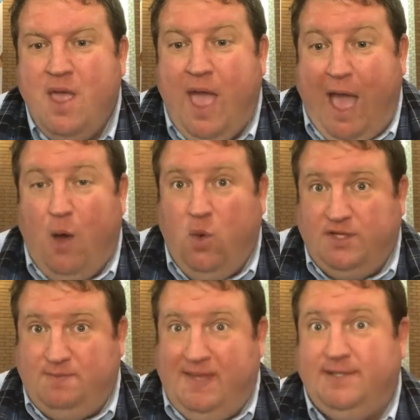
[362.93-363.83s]
How
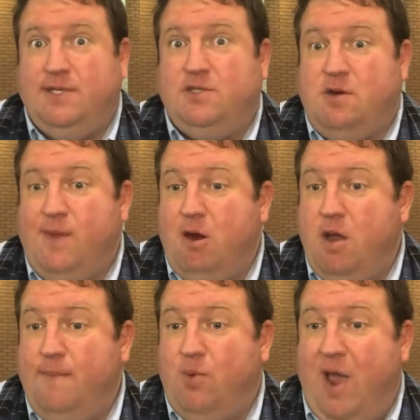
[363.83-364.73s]
was big sister
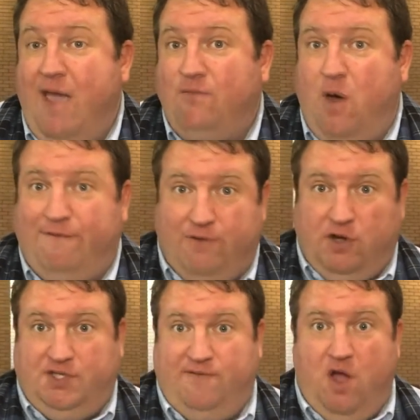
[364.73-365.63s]
Miriam brave? Well,
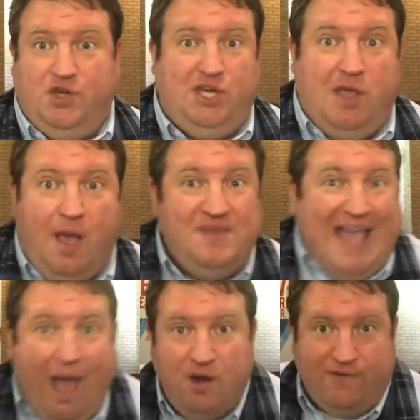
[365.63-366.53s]
first of all, she comes
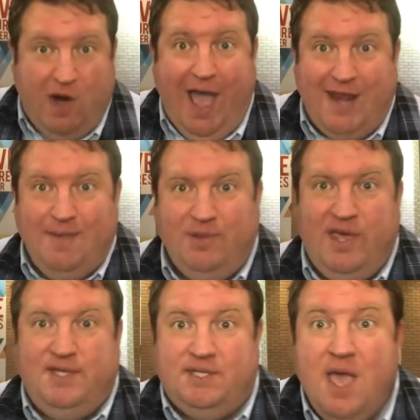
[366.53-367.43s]
out of her hiding
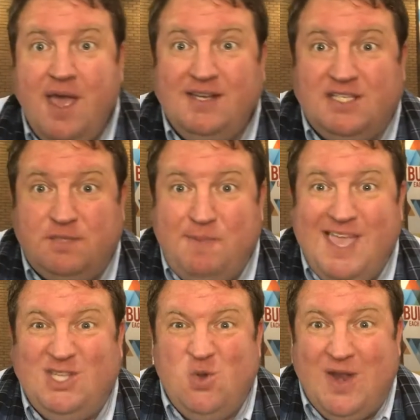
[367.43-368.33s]
place to
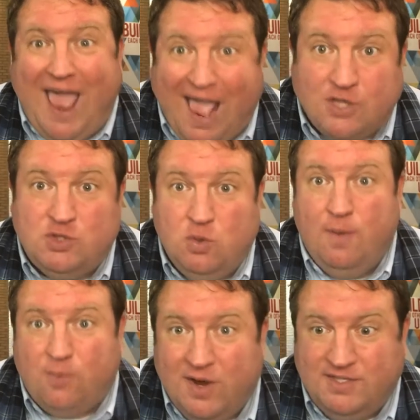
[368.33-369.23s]
speak to an
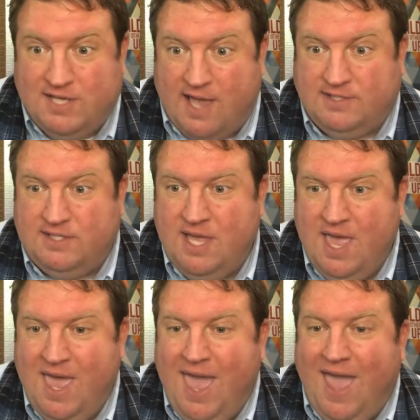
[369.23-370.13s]
actual princess.
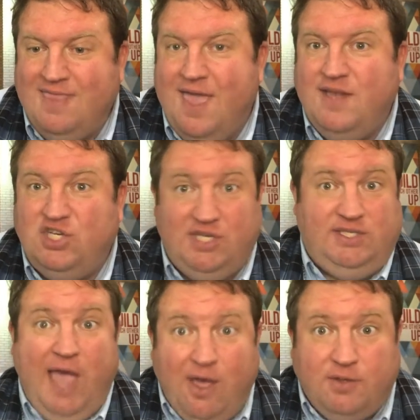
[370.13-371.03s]
And then
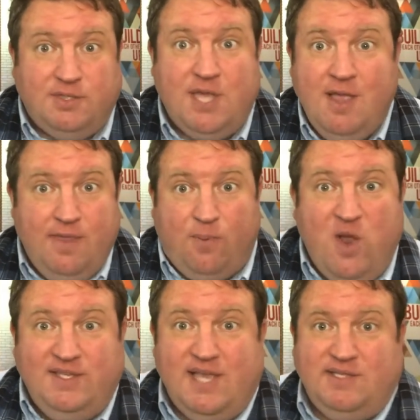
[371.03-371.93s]
she tells the
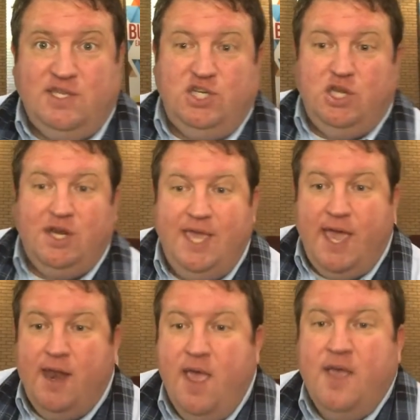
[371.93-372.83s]
princess that she could
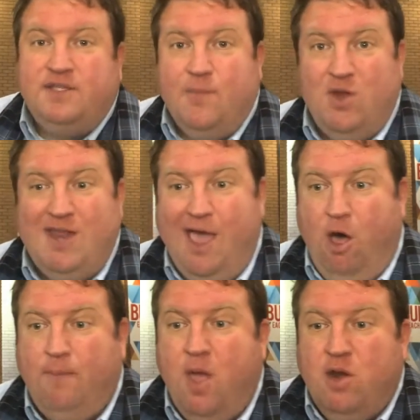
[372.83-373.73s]
get someone to
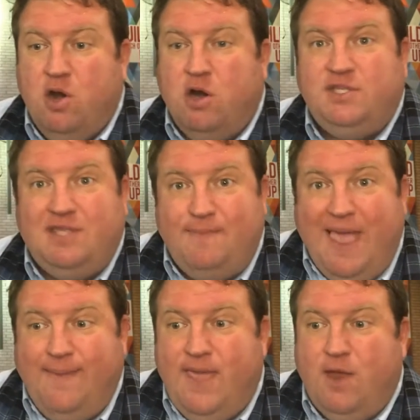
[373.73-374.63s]
help nurse the
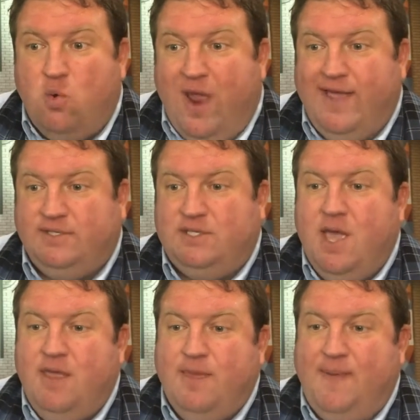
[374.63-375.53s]
baby and raise
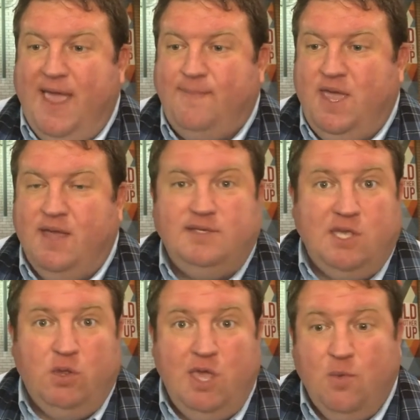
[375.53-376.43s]
the baby
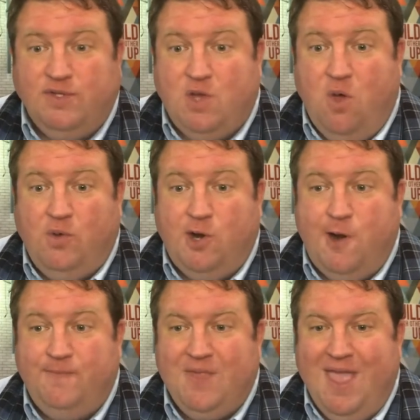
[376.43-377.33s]
until he was
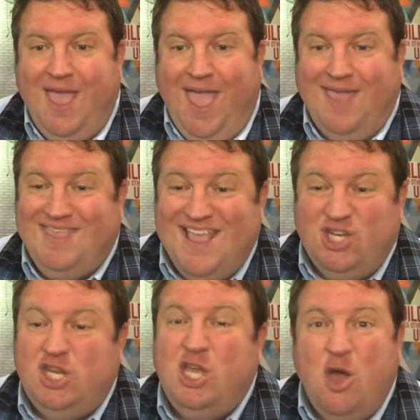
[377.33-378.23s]
older. And then
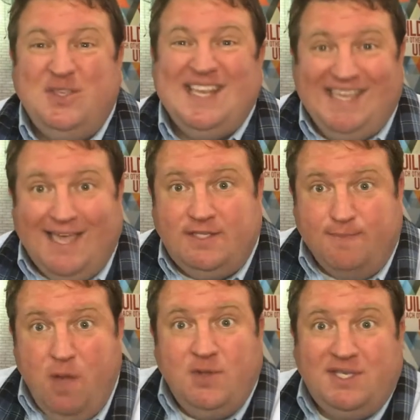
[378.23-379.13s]
she goes and gets
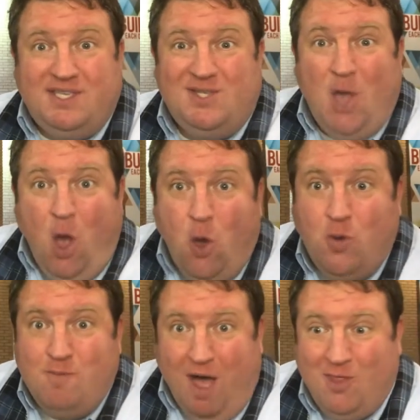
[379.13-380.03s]
Moses'
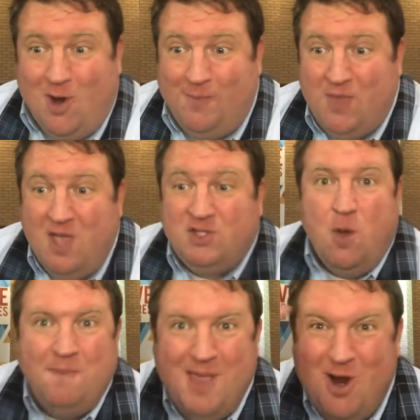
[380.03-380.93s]
own mother.
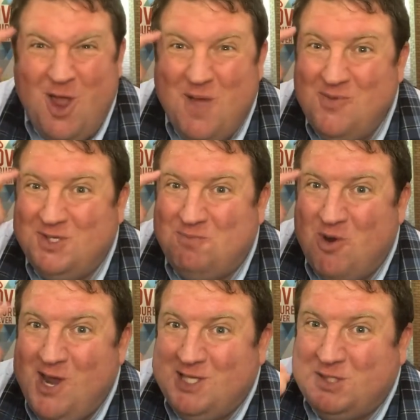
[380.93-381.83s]
So Miriam was
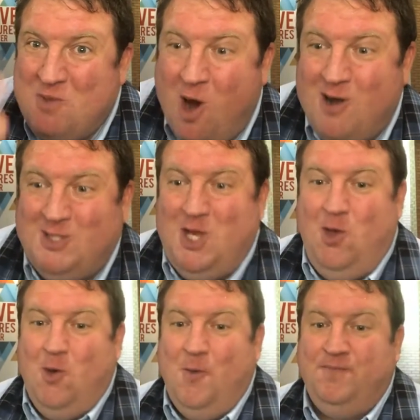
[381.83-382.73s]
pretty smart
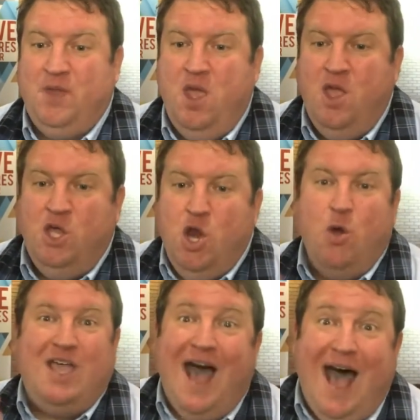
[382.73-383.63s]
too. You
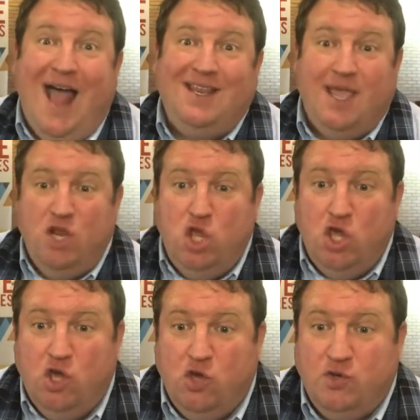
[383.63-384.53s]
know, God can
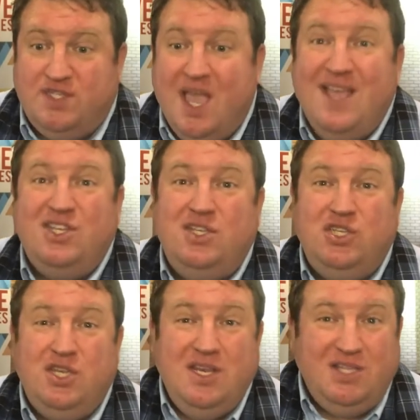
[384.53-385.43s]
use
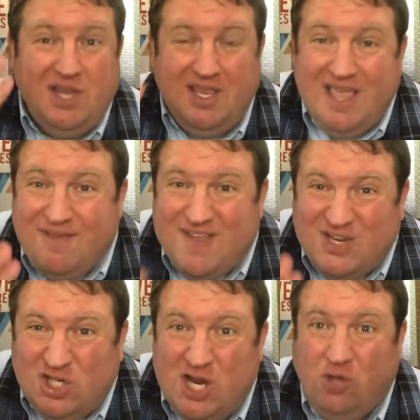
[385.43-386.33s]
even
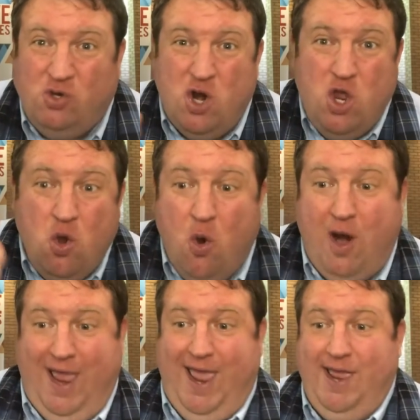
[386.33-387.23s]
children
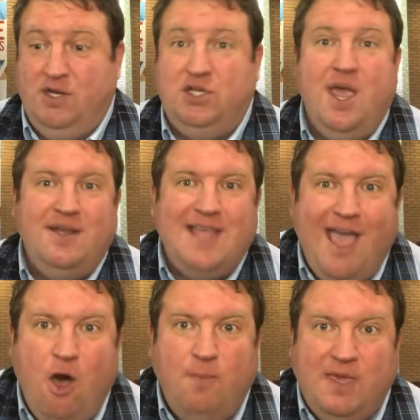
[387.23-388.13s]
your age to
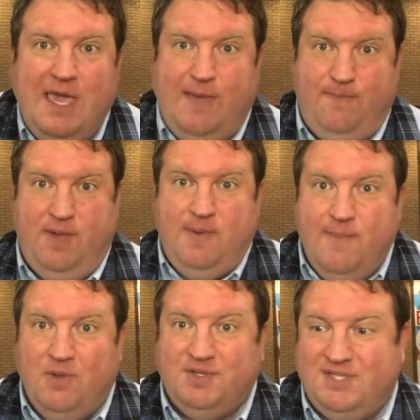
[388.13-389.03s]
help keep
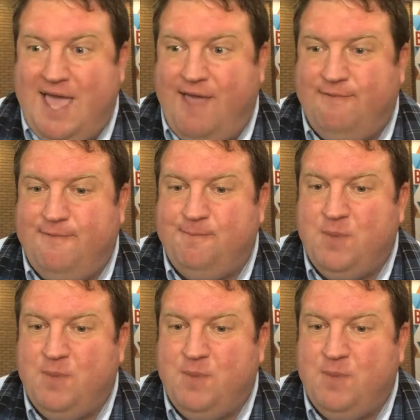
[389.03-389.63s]
people safe.